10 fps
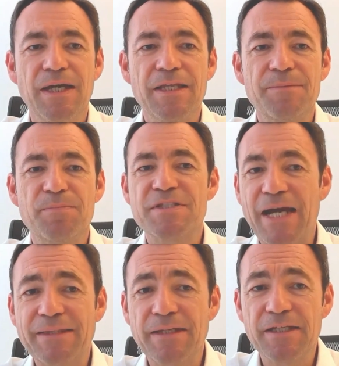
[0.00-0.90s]
And
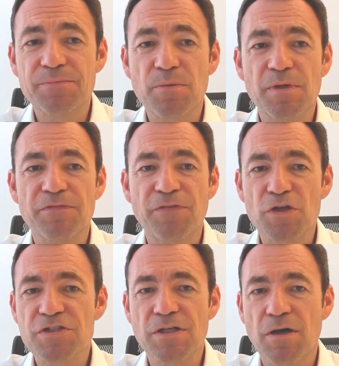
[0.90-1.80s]
beside that, we will
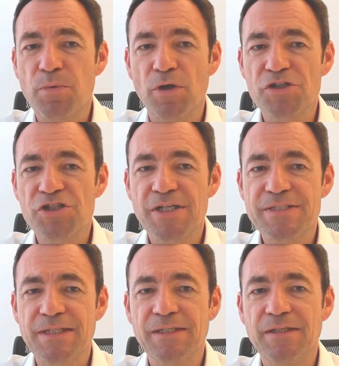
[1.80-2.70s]
foster our
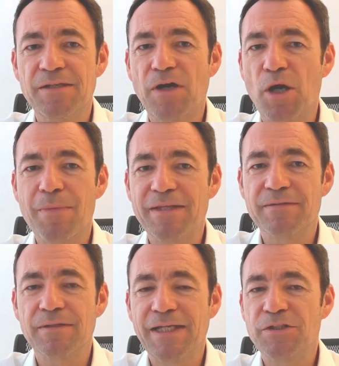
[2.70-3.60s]
projects in
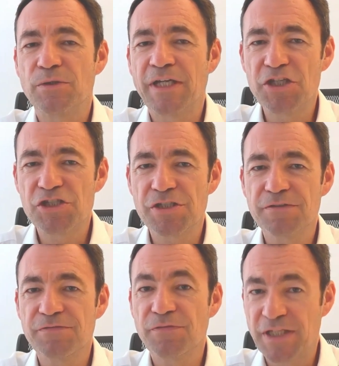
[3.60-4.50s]
environmental
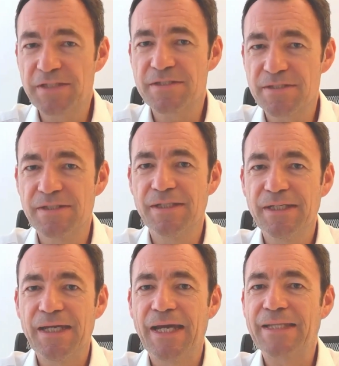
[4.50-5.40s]
education for kids
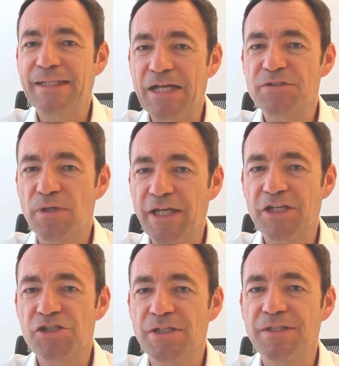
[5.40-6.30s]
and glass
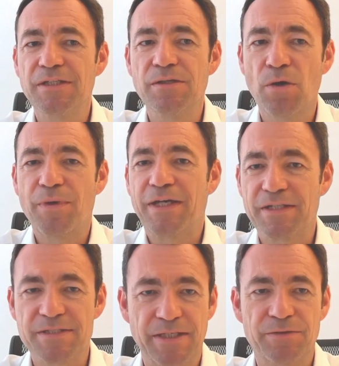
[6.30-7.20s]
collection in the
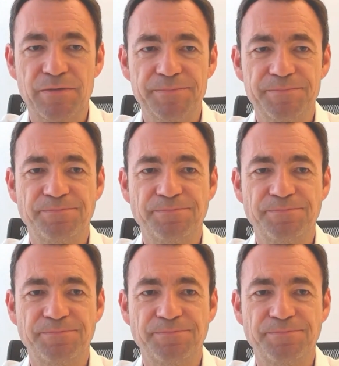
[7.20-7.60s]
HORECA sector.